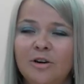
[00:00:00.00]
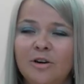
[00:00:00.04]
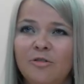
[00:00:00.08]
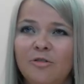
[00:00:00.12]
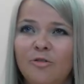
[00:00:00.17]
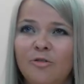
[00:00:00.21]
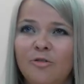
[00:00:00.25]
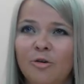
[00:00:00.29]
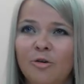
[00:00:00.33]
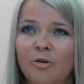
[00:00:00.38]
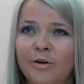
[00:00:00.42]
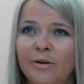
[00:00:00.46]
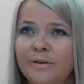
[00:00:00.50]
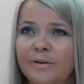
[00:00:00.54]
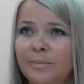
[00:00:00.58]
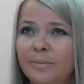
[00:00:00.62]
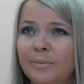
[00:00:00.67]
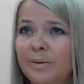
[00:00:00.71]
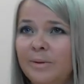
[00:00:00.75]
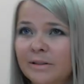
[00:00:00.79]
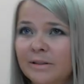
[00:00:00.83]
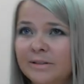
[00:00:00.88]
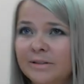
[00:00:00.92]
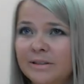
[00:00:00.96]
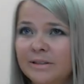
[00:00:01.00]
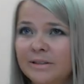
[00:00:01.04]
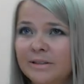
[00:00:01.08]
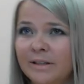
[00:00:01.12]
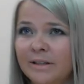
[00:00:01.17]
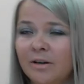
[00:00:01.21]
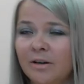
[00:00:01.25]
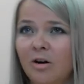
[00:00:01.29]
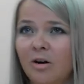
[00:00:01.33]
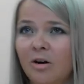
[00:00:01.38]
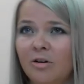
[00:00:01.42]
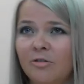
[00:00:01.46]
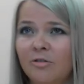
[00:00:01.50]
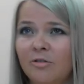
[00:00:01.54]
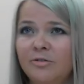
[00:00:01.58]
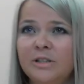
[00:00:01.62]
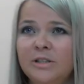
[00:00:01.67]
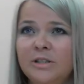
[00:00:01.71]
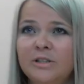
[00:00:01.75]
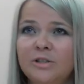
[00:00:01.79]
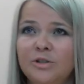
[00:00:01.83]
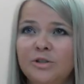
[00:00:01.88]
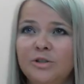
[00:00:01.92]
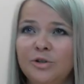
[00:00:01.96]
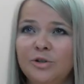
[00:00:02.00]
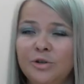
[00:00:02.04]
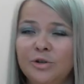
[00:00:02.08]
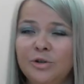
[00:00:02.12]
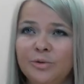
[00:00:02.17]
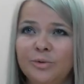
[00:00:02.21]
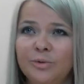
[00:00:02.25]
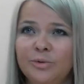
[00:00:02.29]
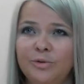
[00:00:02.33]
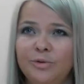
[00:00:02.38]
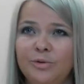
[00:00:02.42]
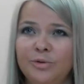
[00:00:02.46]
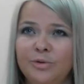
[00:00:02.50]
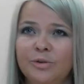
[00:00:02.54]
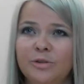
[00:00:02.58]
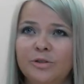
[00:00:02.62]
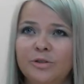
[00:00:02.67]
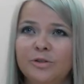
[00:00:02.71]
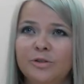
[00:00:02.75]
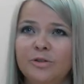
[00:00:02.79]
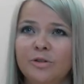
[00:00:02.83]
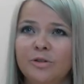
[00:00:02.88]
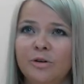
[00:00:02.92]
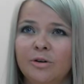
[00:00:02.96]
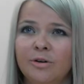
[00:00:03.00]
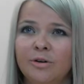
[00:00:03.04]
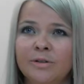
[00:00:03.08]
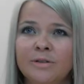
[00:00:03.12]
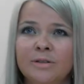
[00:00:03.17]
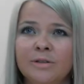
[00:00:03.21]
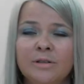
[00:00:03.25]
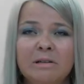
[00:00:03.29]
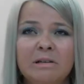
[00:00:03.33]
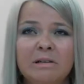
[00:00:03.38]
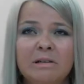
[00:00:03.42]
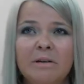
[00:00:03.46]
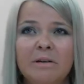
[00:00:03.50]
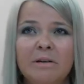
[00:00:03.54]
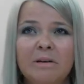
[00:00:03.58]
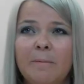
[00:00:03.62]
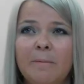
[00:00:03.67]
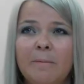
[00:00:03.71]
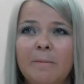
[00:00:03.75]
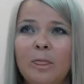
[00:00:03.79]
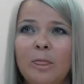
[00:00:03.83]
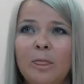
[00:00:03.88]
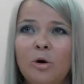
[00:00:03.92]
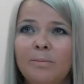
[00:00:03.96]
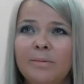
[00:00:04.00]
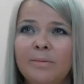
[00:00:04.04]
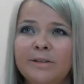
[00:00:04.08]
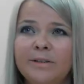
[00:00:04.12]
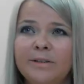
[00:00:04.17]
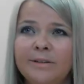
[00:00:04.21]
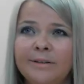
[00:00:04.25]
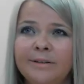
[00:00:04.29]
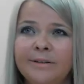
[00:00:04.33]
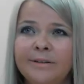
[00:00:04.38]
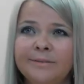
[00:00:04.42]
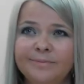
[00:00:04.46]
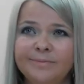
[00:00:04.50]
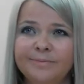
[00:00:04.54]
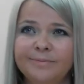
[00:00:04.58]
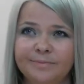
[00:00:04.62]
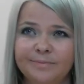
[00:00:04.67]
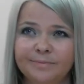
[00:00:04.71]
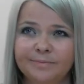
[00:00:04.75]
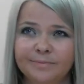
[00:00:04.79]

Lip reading: for the building of this new nuclear source, no matter